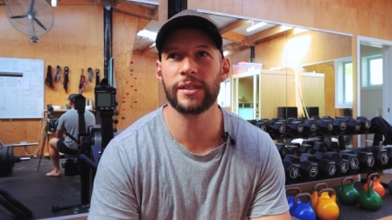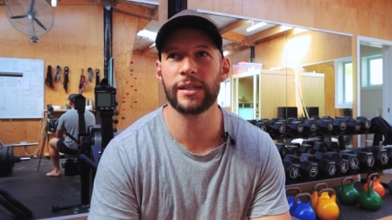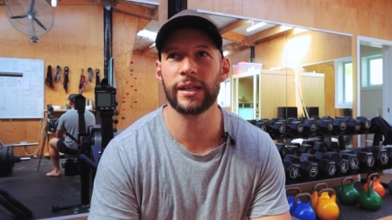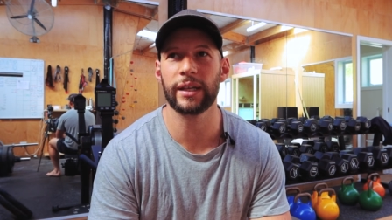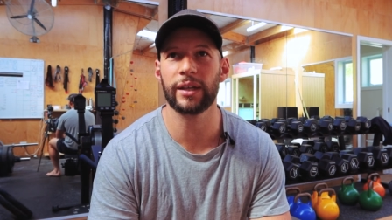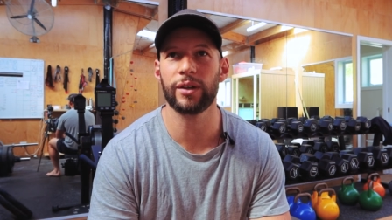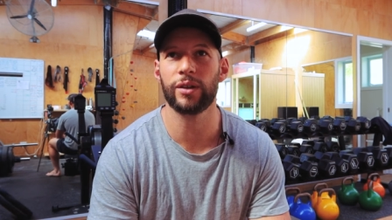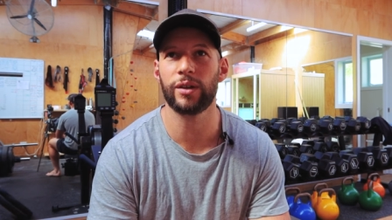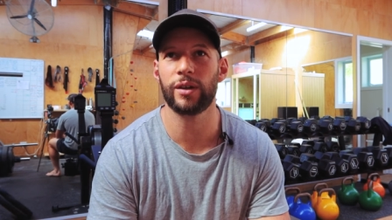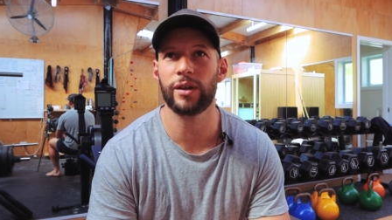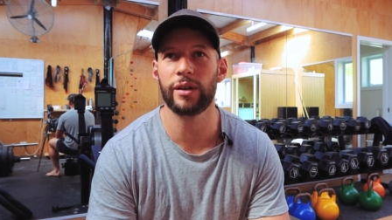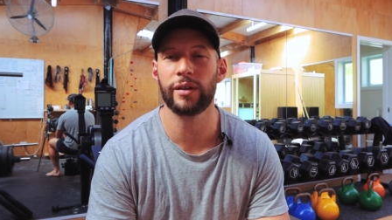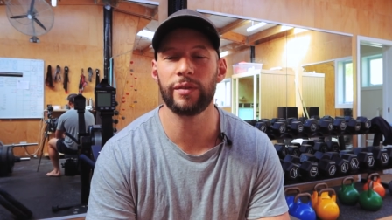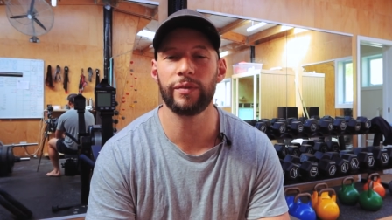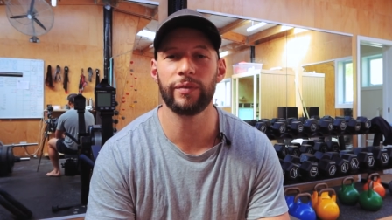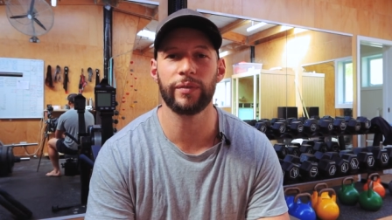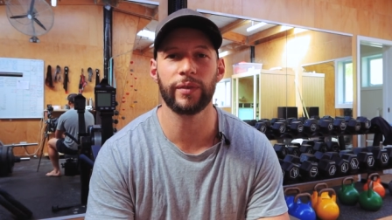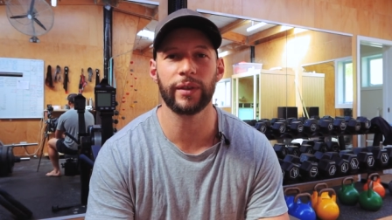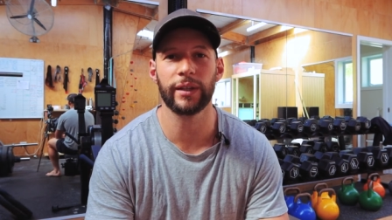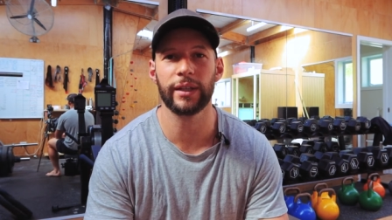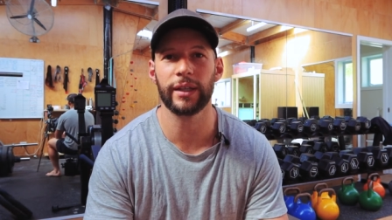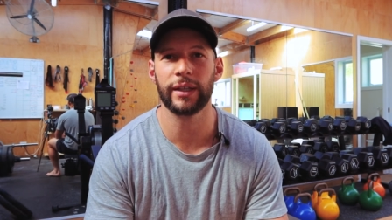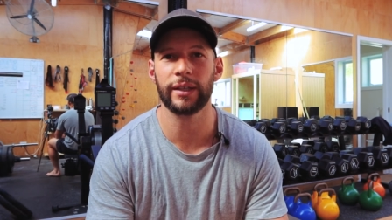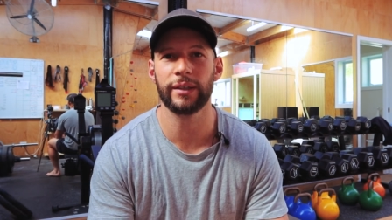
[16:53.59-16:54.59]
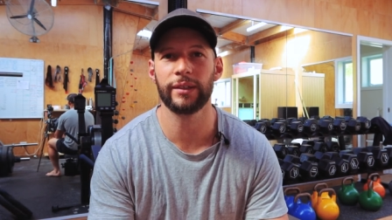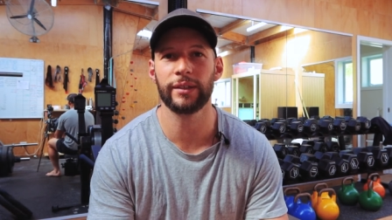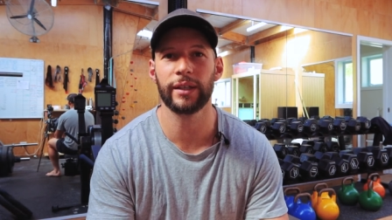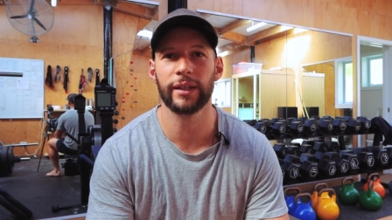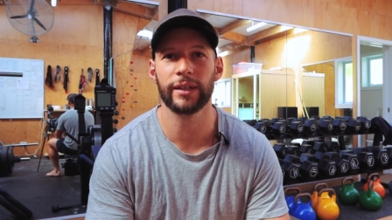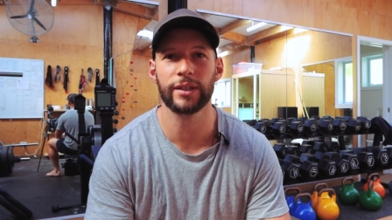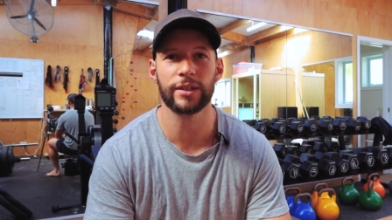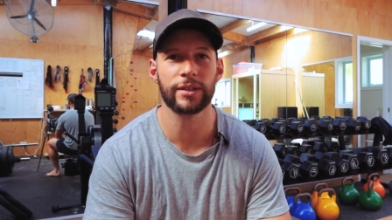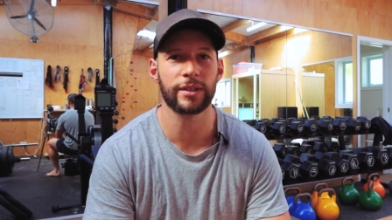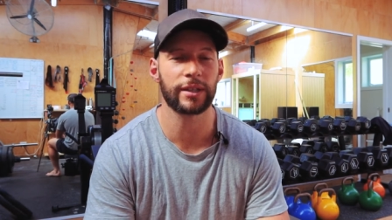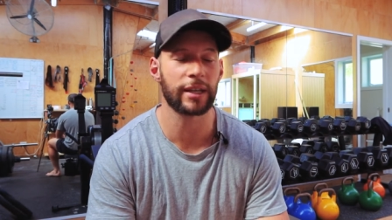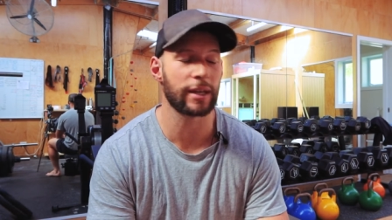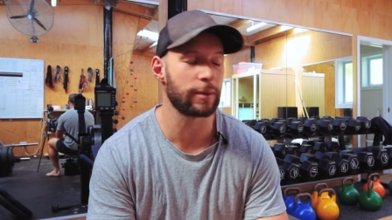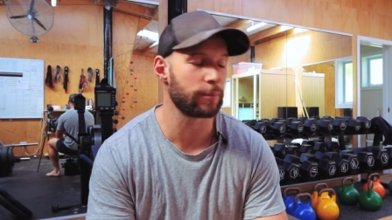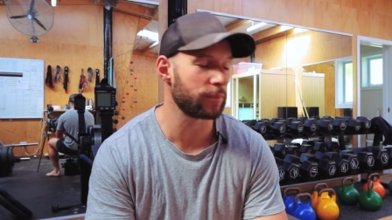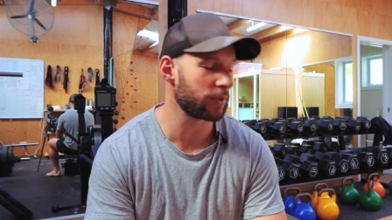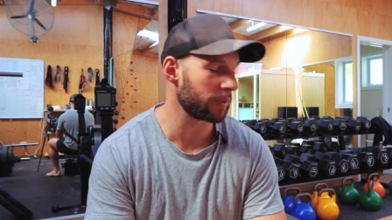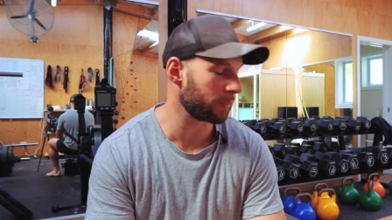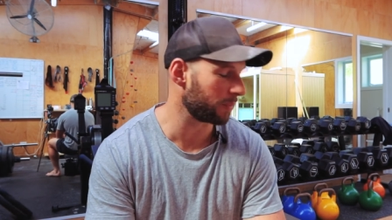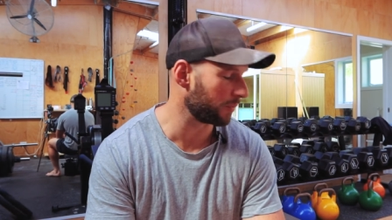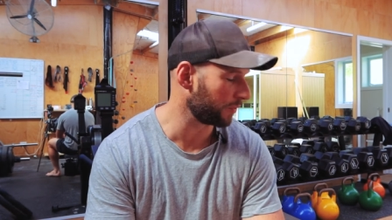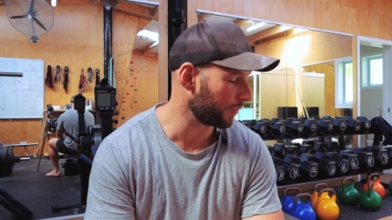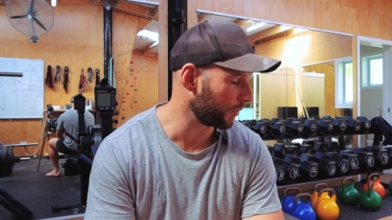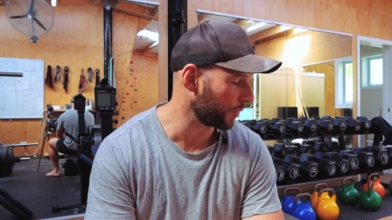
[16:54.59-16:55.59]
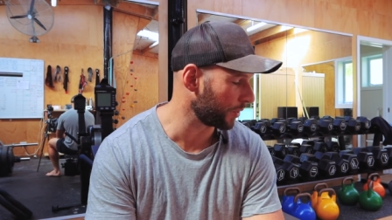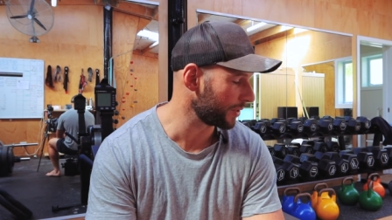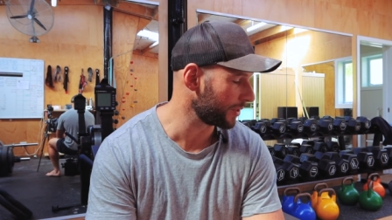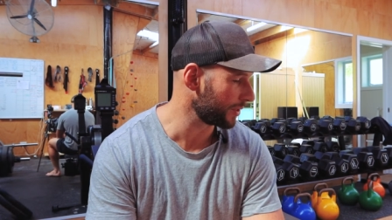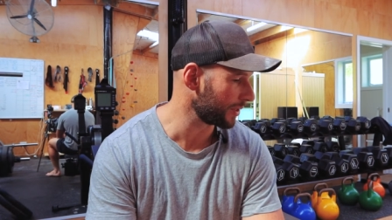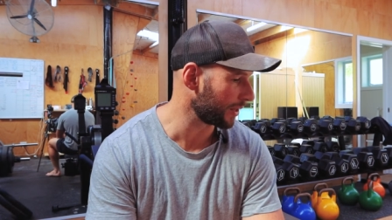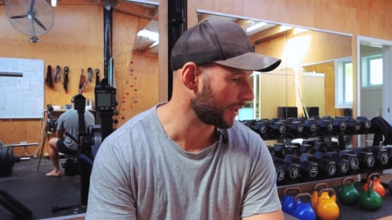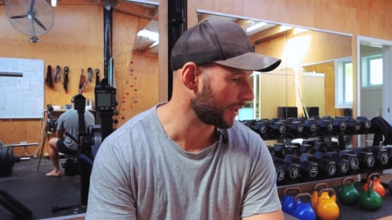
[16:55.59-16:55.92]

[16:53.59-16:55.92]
second off and then yeah just keep chipping forward